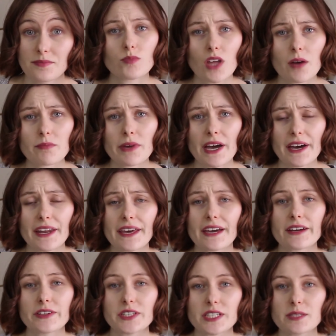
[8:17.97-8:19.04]
Not bad. I
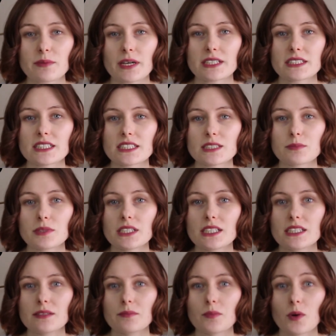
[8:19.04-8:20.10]
actually expected it to
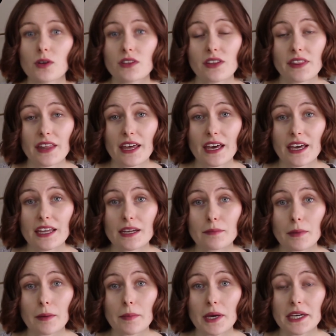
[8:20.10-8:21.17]
be more than that.
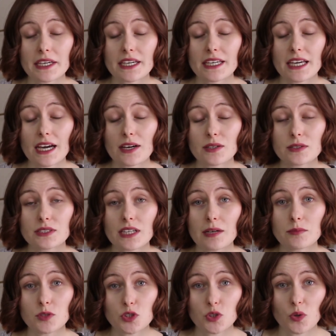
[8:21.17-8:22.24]
My bank account,
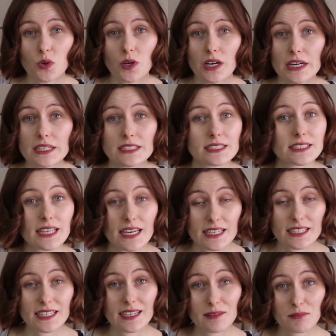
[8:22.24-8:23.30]
I'm sure, is
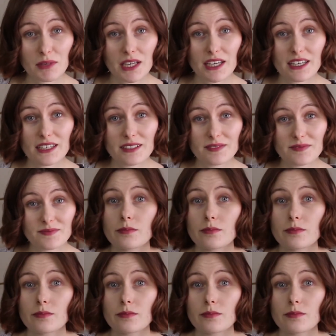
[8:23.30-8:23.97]
thanking me.